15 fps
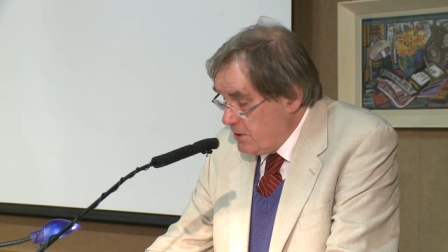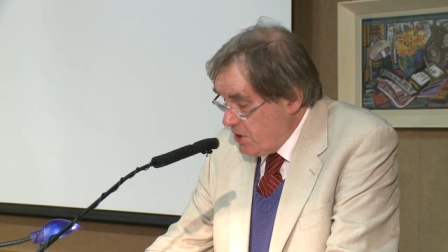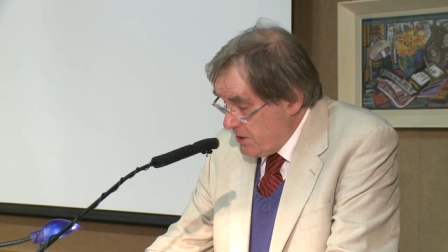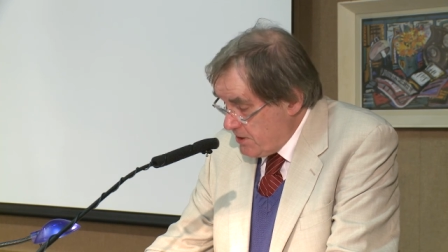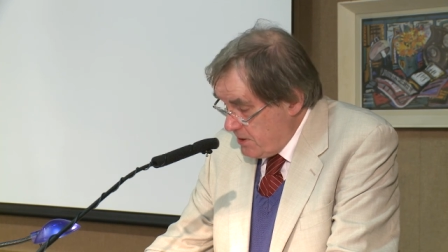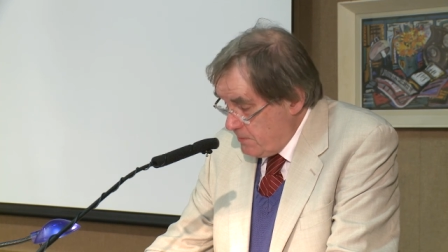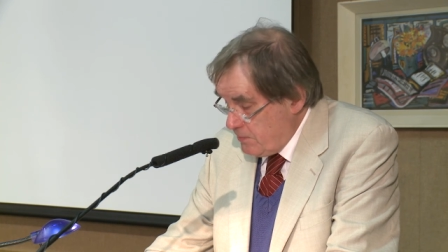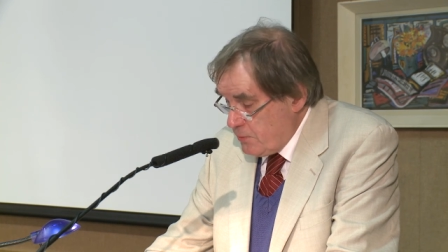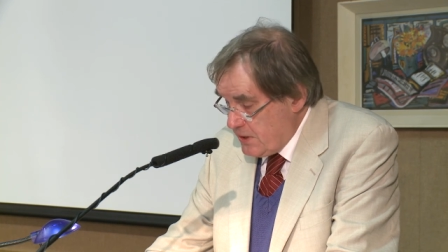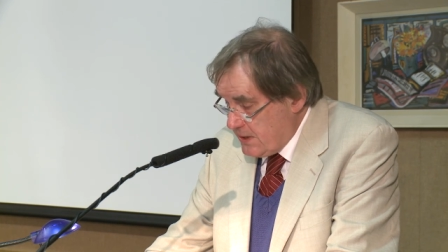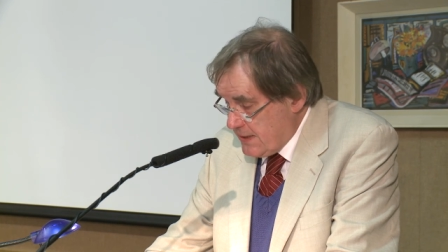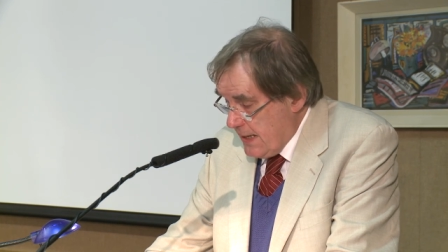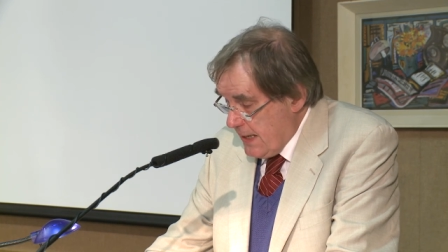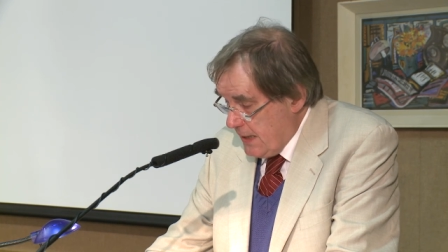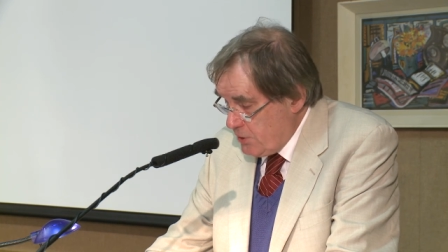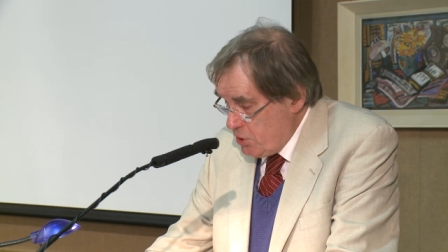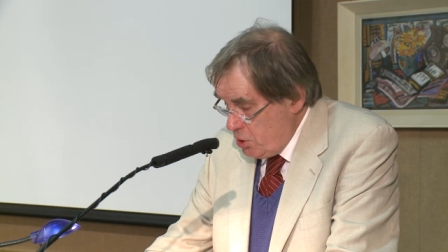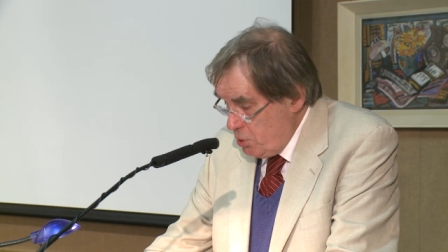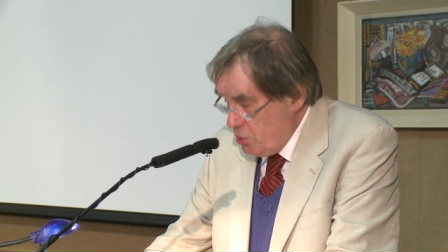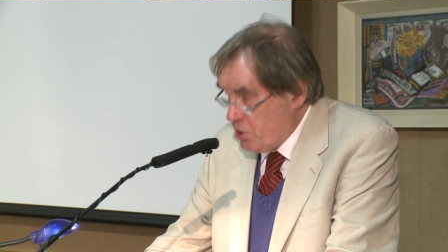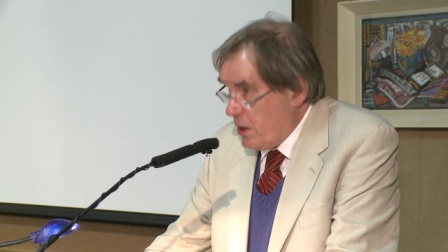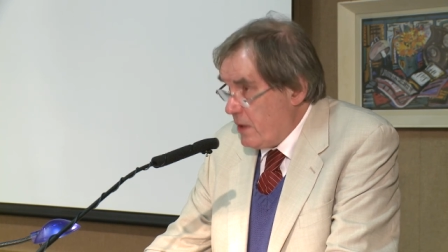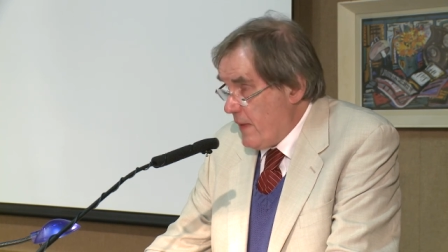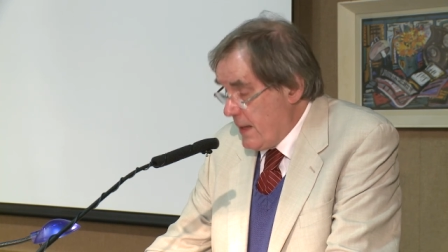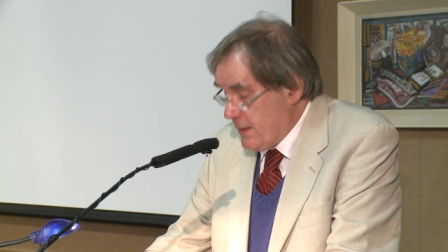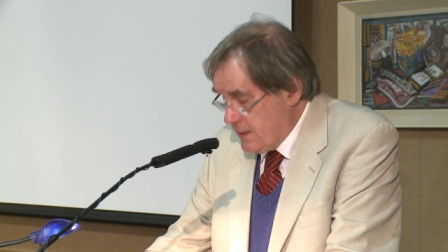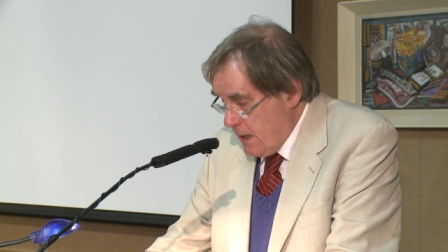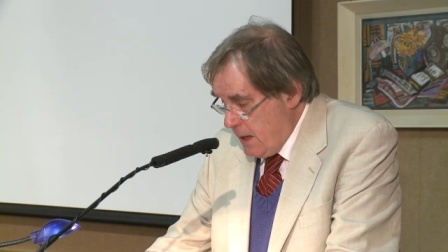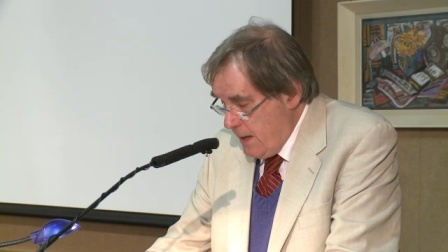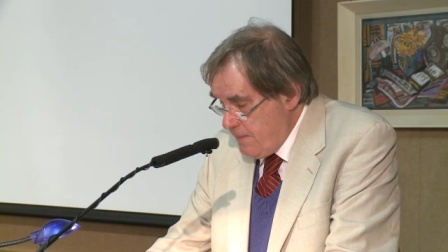Jessopp was unusual at
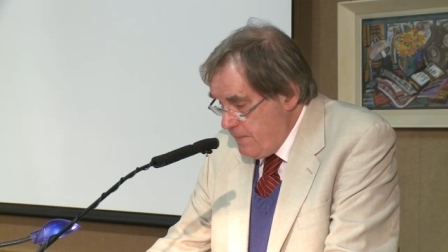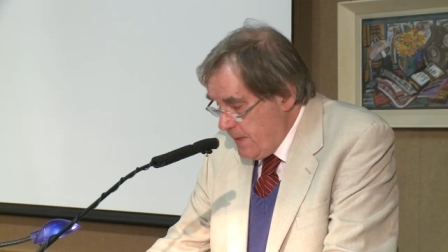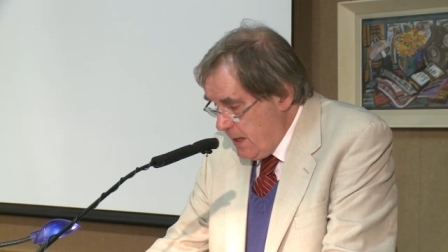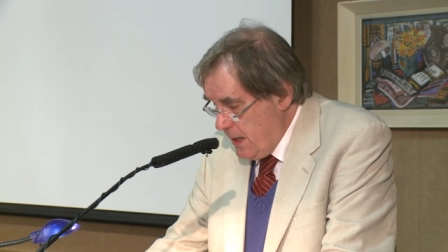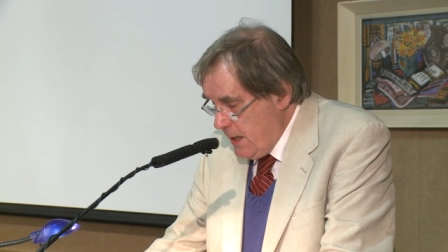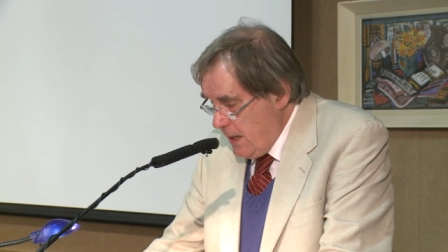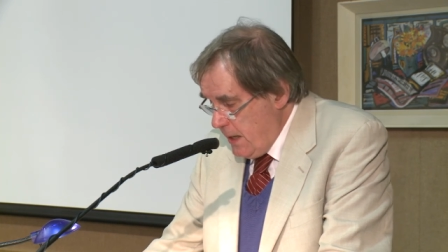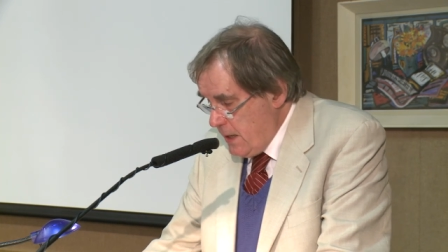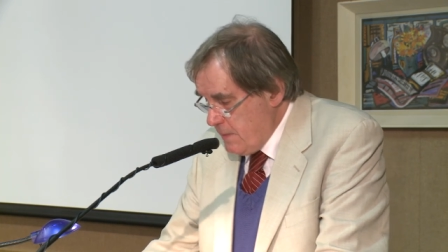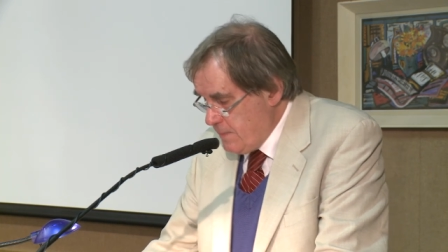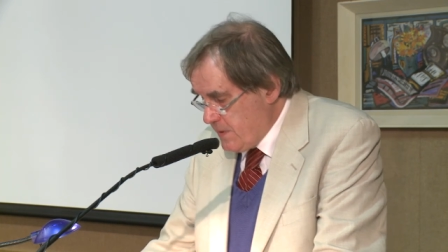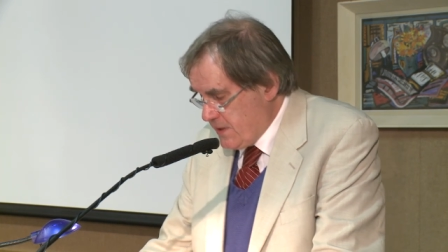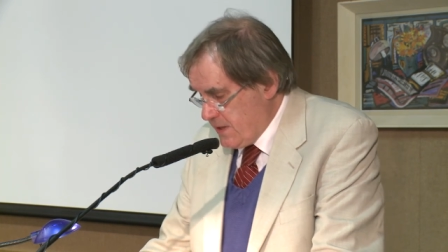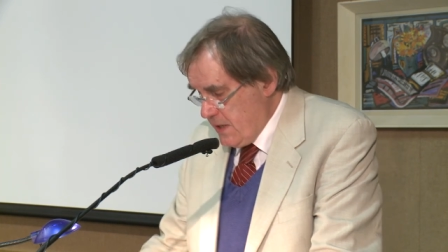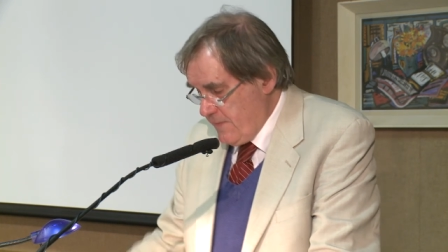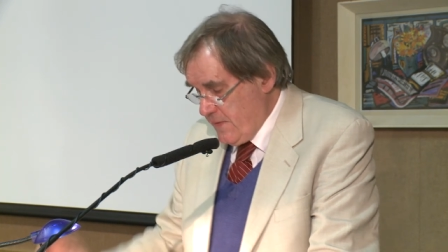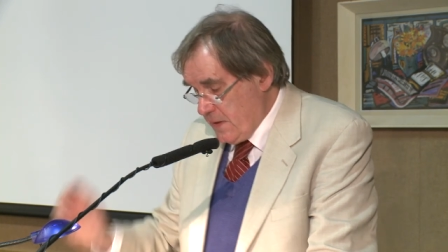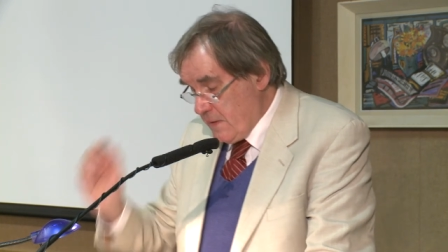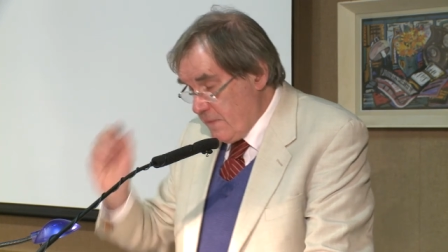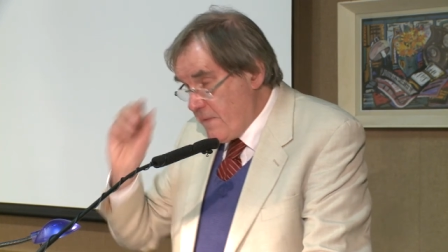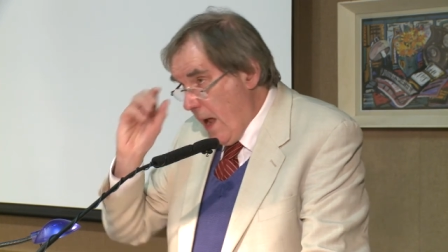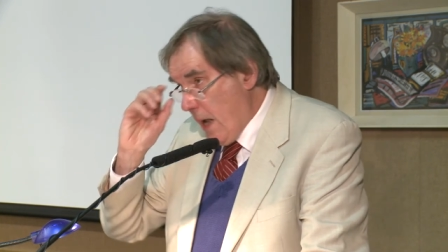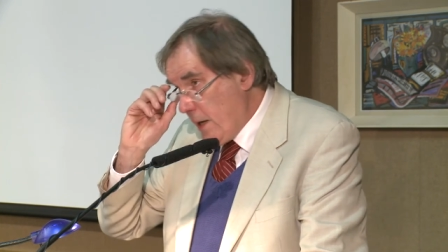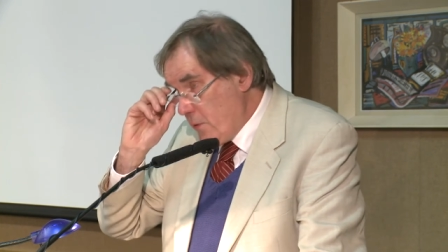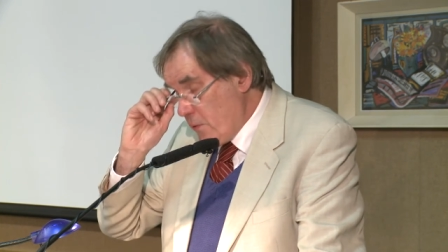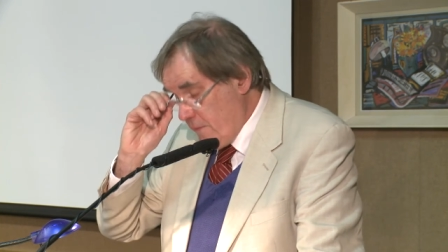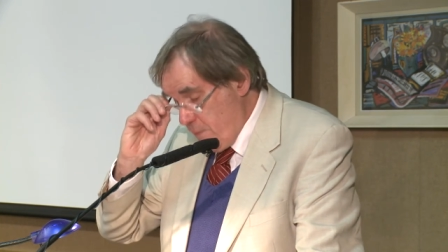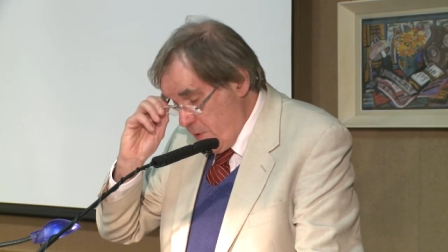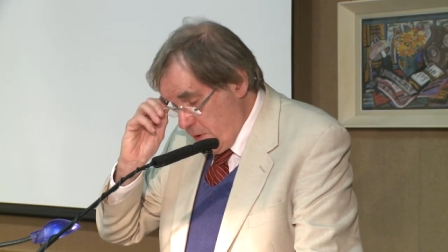that time in perceiving the value of